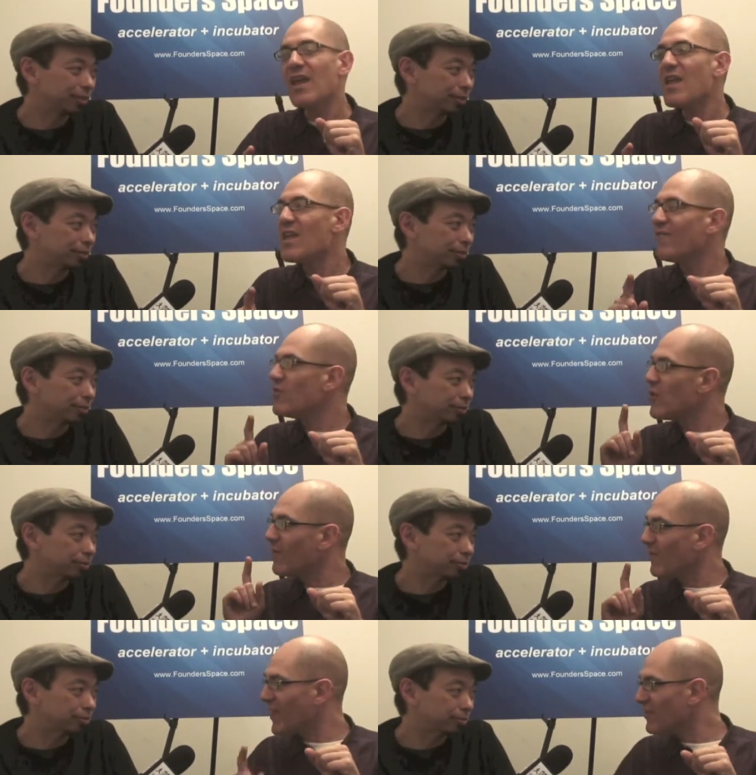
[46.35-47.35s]
Speaker 1: if you, an
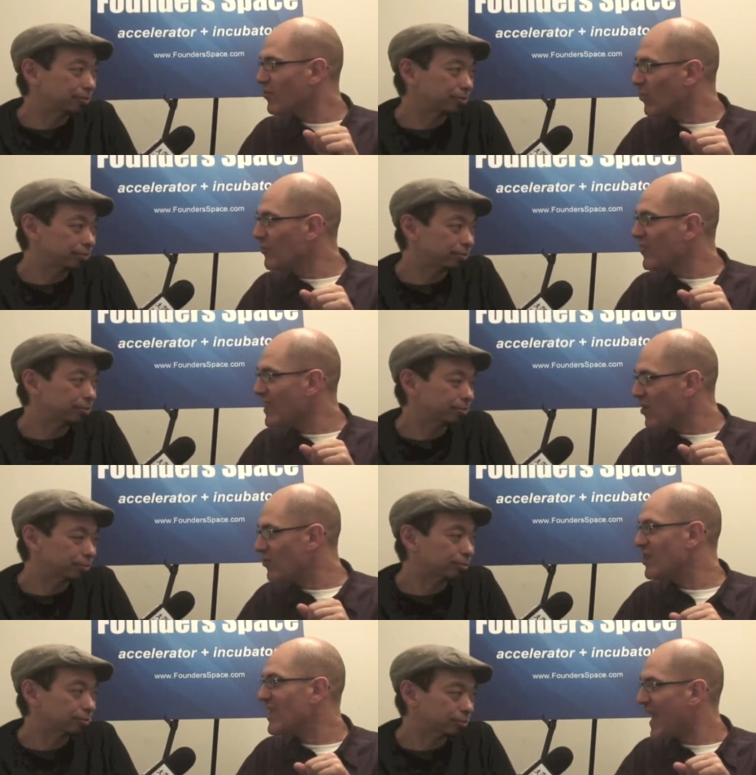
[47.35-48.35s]
investor will say no
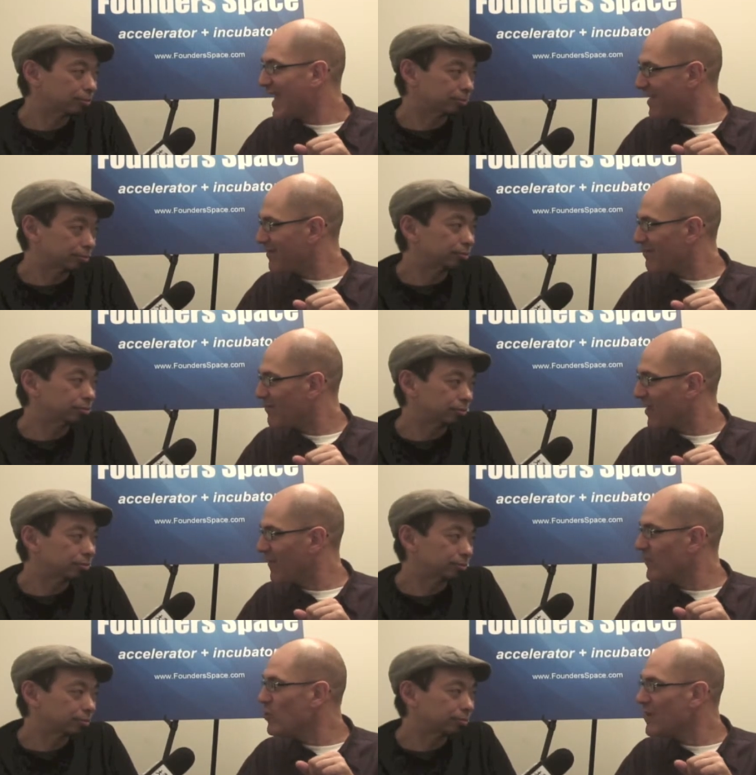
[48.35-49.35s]
today,
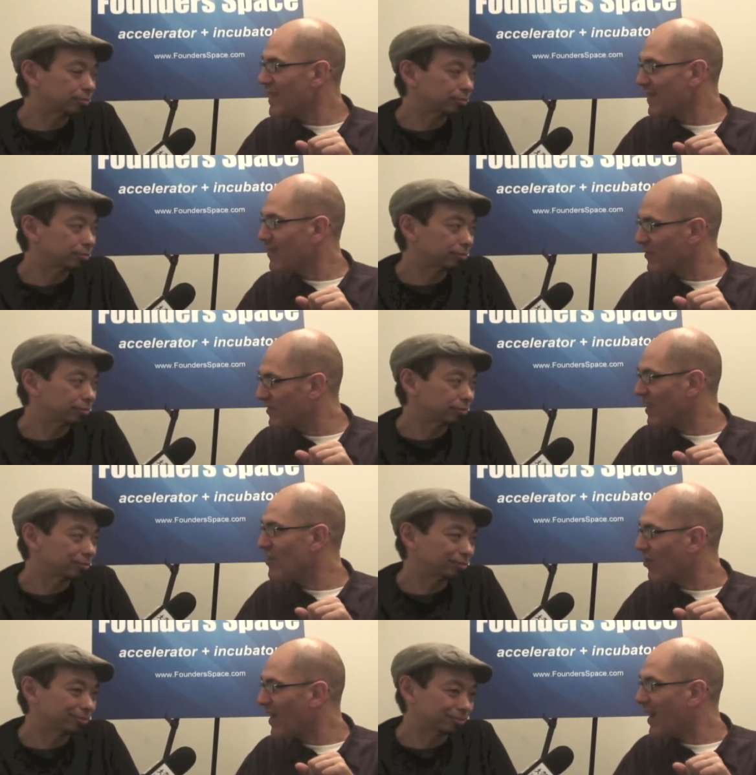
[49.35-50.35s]
if you can get them to say
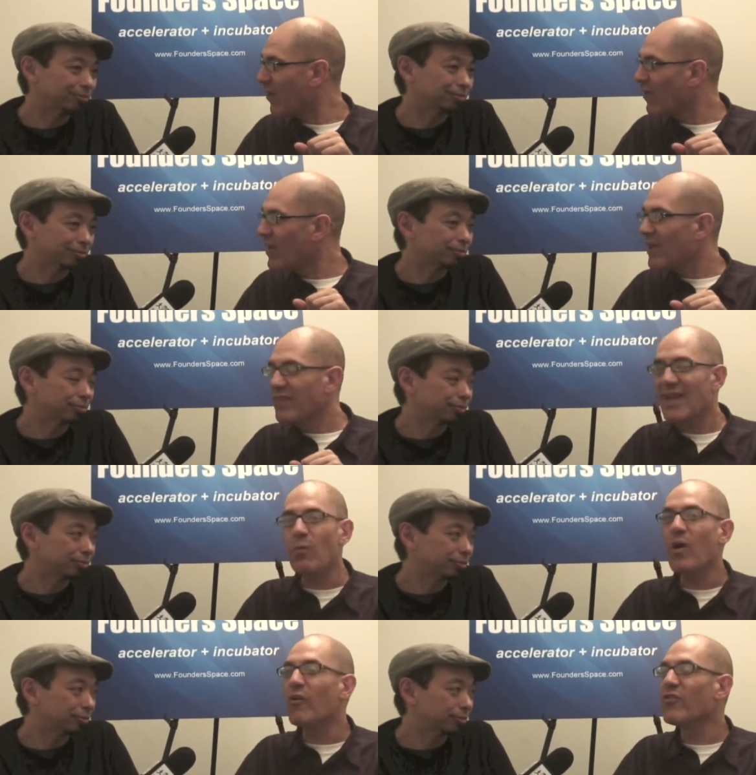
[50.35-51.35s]
no now, they
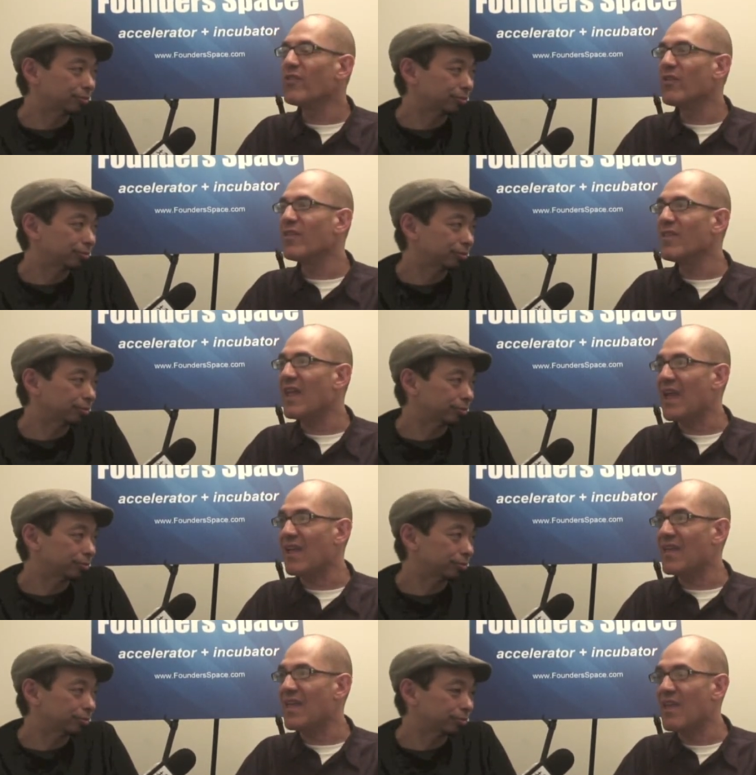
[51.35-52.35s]
will eh,
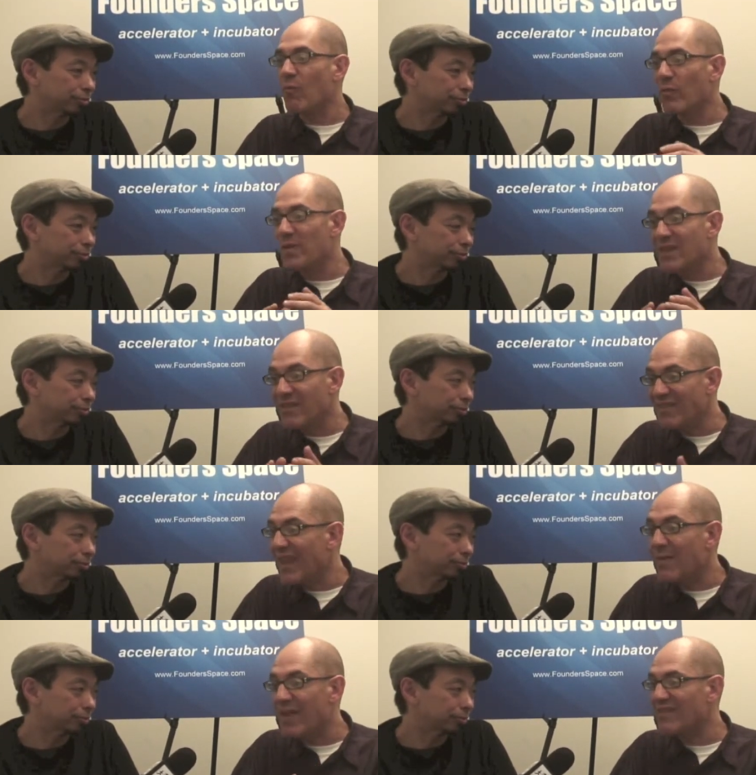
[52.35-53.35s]
it would be the
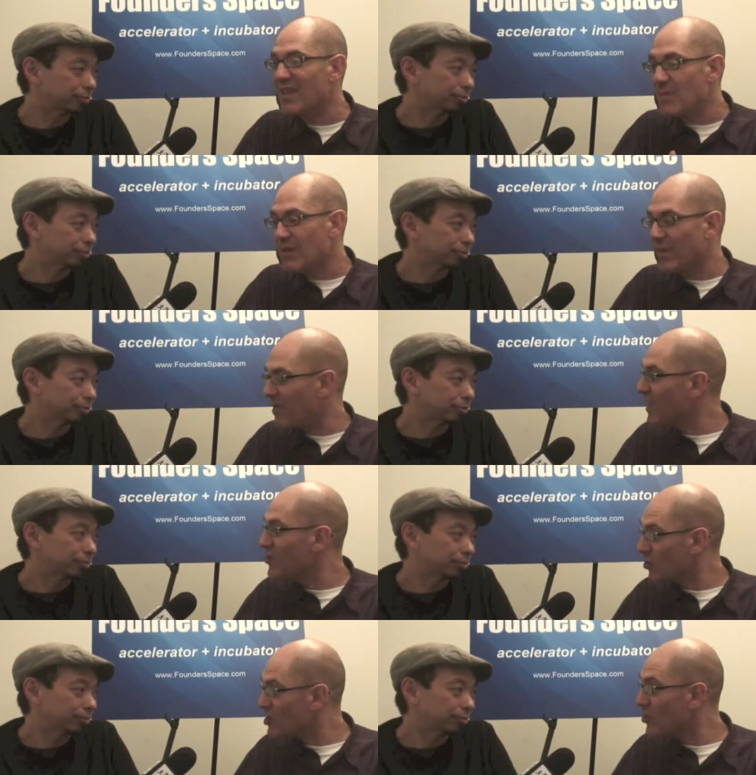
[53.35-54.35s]
same as keeping them in
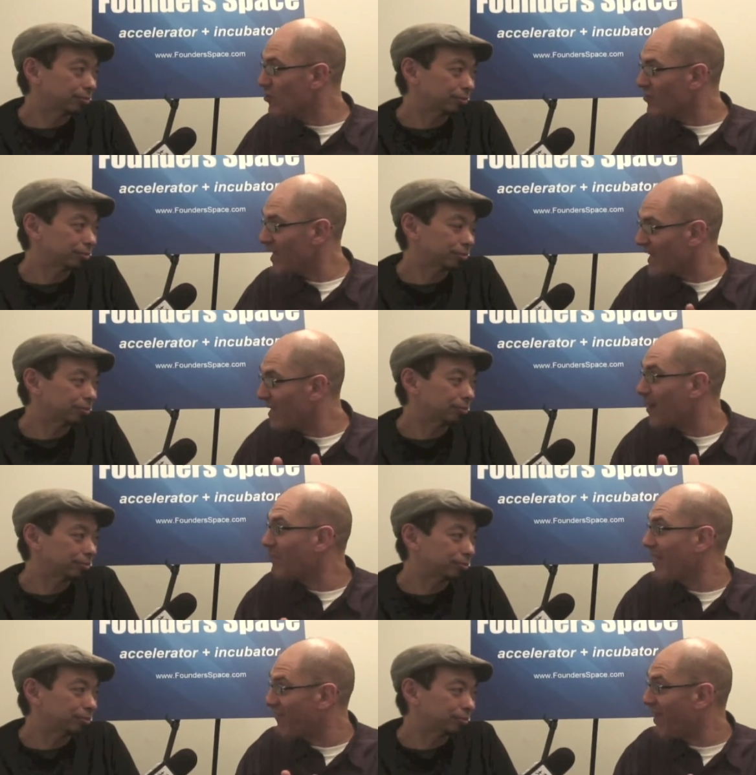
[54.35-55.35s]
your queue, taking up
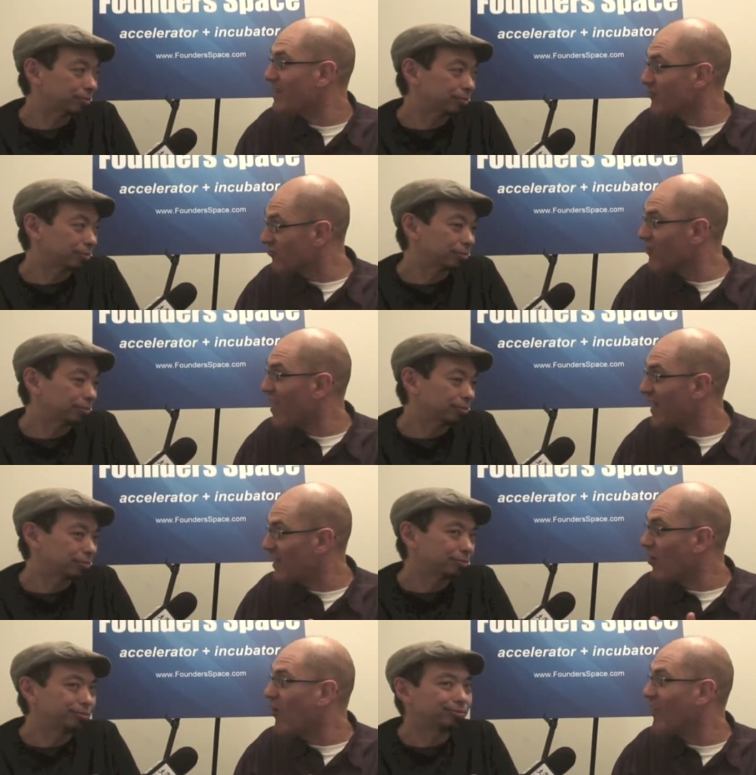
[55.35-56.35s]
that vital slot and
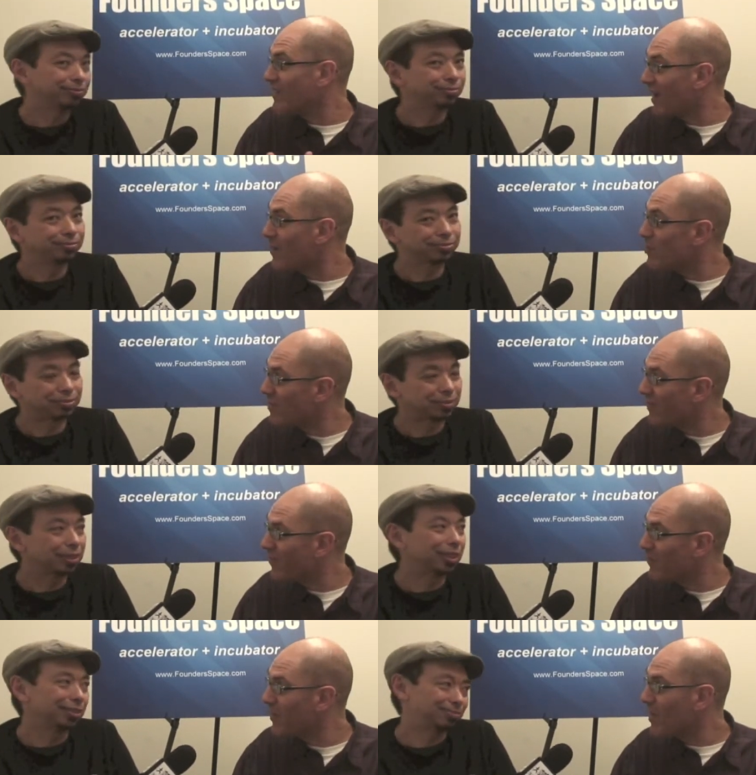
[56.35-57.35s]
all the time you give
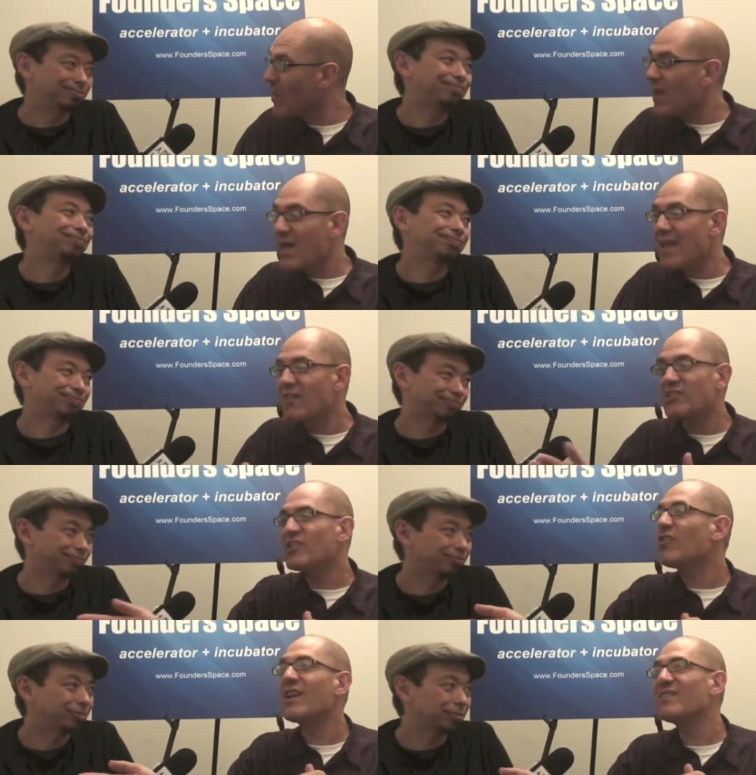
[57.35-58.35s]
them. And they're
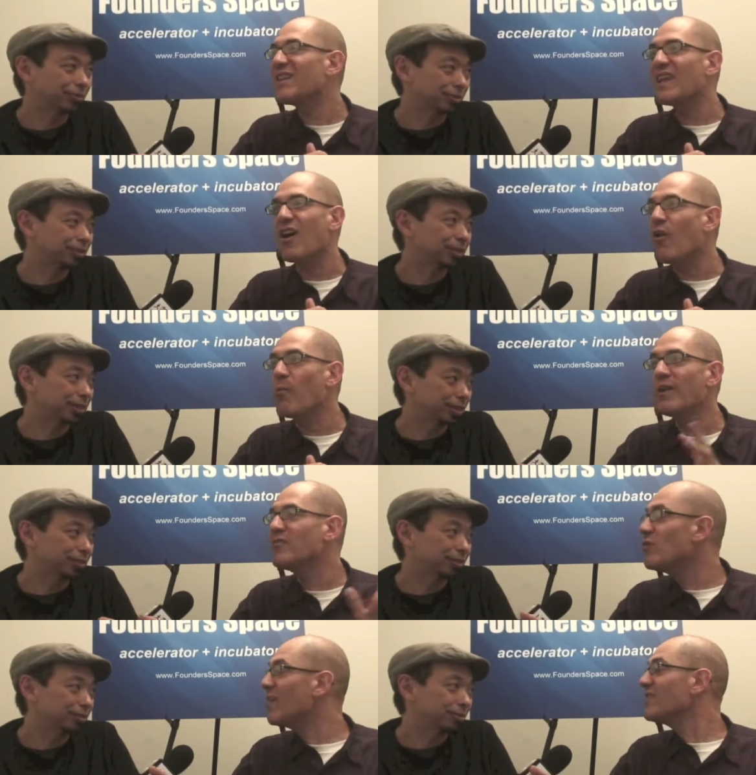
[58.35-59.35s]
still going to say no, but
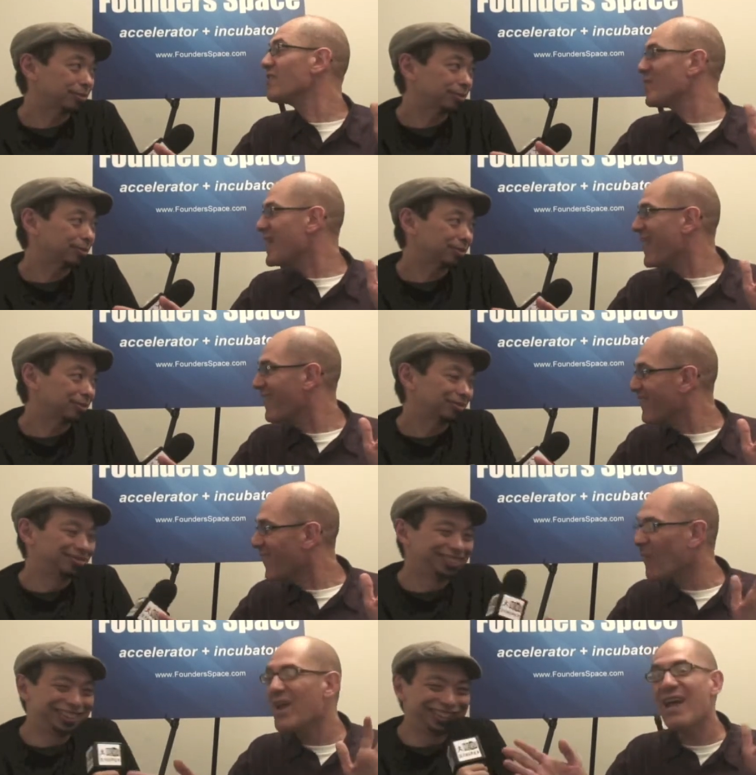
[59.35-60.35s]
two months from now or
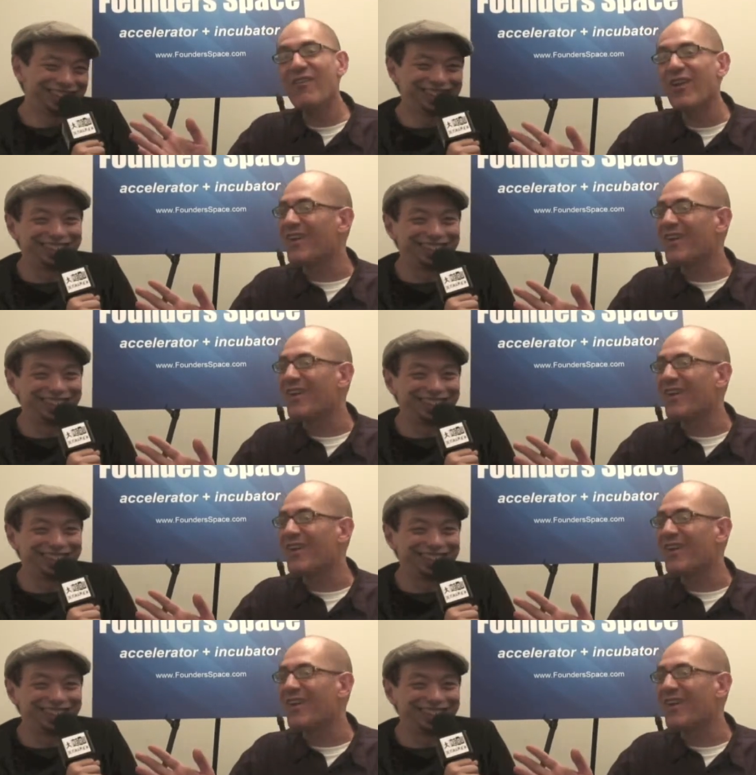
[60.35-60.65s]
whenever.